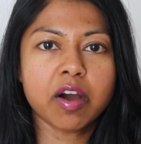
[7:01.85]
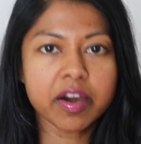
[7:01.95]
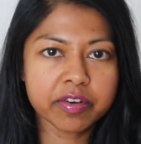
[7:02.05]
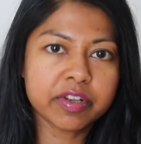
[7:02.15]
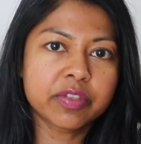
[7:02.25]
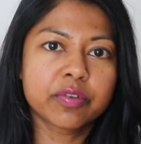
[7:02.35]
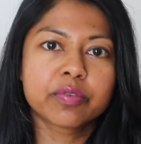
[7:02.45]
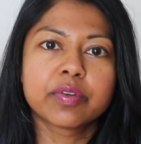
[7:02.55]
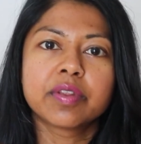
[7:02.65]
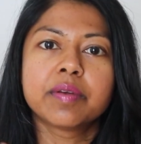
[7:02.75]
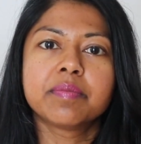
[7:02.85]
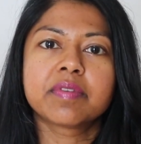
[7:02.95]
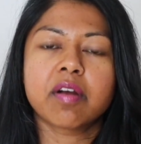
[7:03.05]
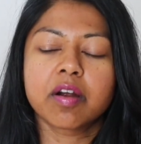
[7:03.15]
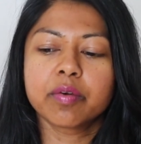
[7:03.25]
honoring those
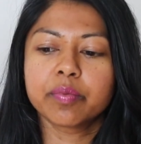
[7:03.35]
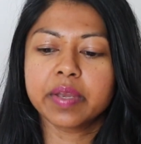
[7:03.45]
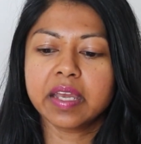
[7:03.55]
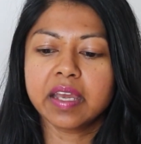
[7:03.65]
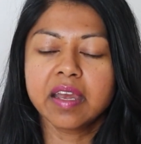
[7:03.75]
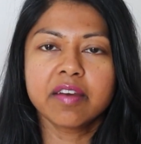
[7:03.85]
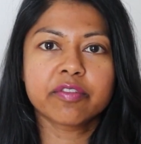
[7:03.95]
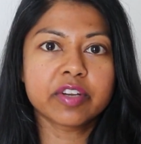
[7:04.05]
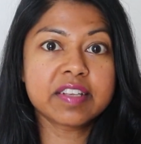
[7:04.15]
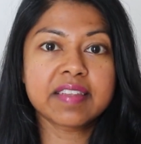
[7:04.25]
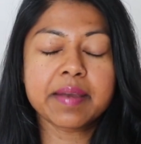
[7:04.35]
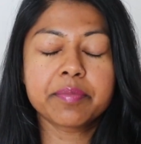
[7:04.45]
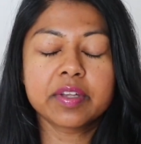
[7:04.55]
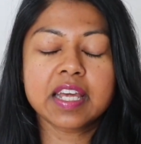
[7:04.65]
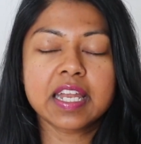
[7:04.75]
rhythms? Are we, for
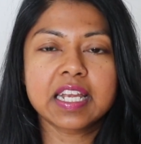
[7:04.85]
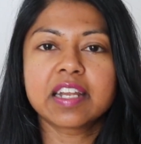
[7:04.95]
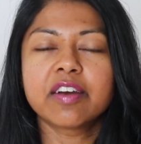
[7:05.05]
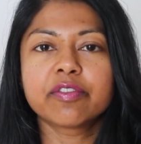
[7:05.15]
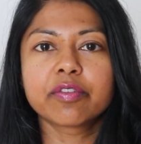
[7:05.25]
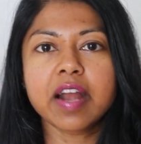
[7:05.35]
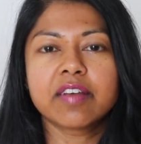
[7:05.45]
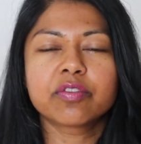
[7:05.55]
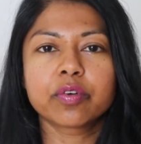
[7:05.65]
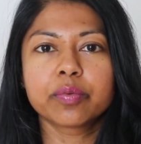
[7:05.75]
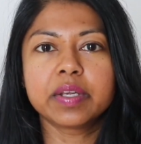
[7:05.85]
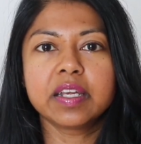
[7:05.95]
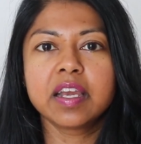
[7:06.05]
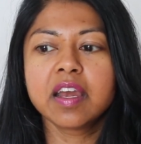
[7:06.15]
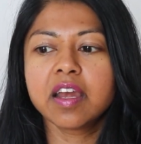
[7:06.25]
example, getting enough rest? Are
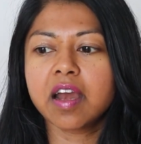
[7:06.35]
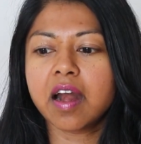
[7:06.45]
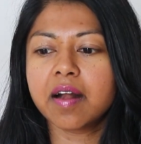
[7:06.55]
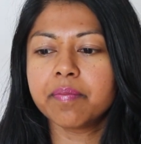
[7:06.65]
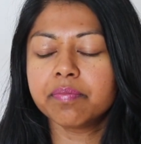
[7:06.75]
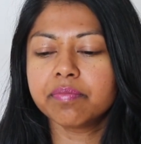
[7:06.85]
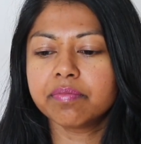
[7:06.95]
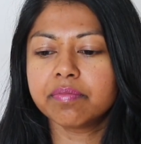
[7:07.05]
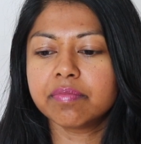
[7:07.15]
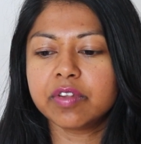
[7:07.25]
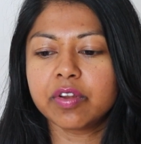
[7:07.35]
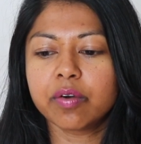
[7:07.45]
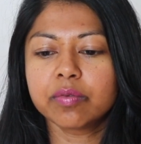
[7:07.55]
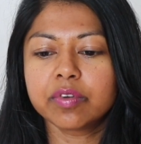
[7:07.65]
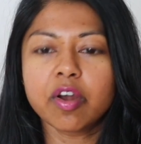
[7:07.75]
we, um, you
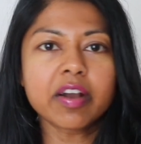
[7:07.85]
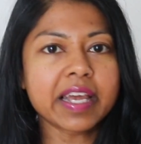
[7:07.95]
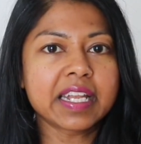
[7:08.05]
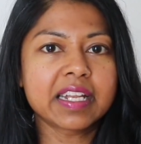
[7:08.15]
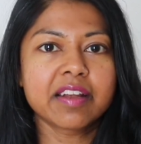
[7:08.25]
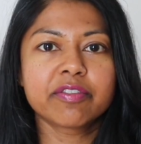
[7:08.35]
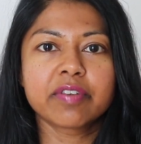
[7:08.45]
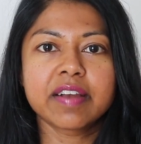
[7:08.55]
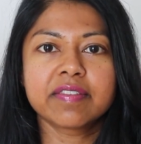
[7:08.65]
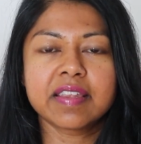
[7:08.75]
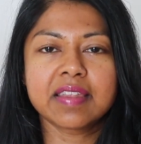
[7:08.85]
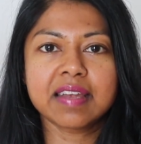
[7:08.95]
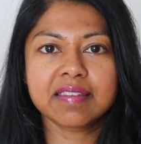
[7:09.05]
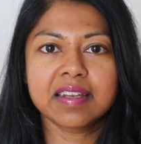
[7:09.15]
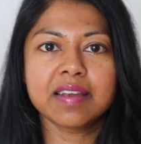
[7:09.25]
know, not getting enough rest? And
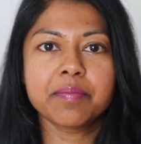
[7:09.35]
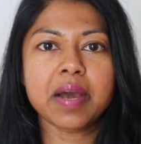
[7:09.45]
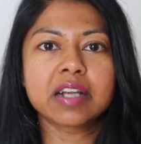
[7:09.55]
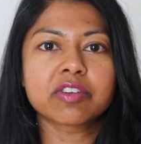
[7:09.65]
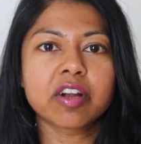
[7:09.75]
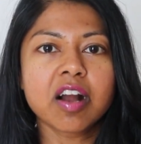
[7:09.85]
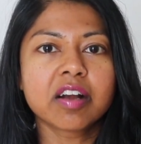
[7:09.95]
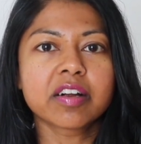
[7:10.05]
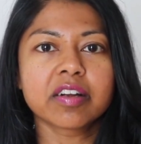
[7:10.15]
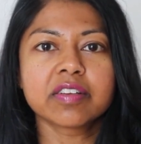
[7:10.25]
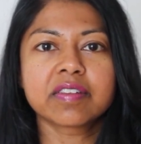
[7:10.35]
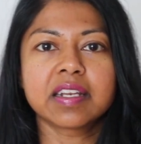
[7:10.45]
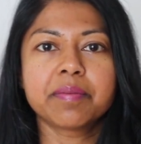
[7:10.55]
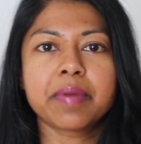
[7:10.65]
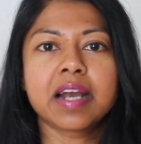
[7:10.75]
that's going to impact our hunger. It's going
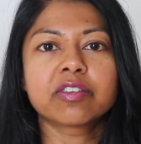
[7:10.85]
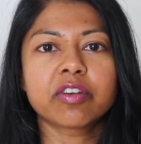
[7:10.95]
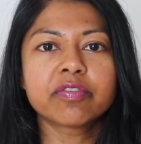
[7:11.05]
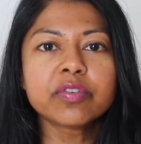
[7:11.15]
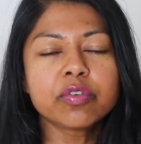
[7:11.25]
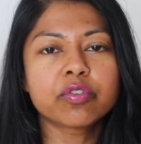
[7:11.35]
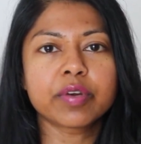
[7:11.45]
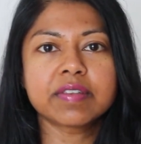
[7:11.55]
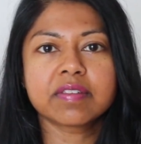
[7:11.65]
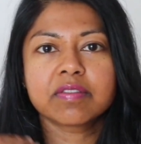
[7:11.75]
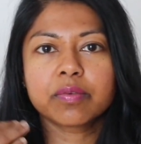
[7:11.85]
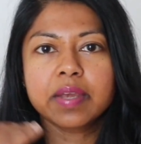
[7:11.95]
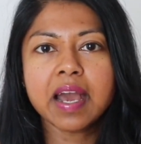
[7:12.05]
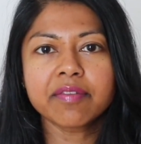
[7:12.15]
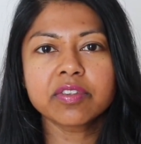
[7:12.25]
to impact our food choices. So we
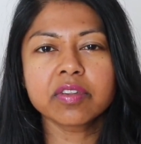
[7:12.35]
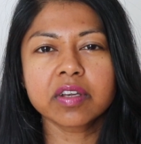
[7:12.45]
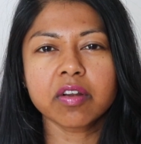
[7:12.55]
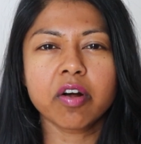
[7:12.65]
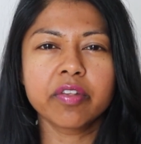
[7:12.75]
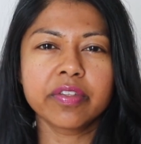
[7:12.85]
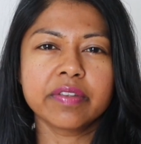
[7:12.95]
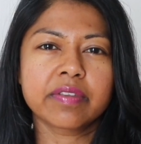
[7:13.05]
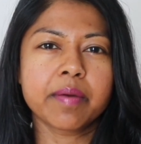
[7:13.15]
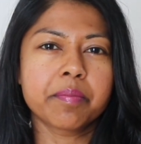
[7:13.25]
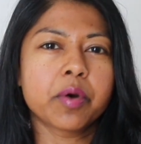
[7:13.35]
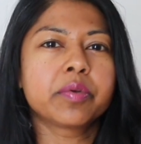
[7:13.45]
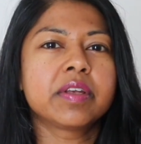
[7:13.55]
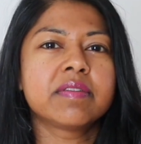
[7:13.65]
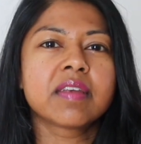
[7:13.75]
have to look at all of these
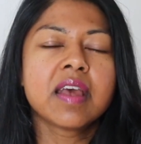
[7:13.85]
components.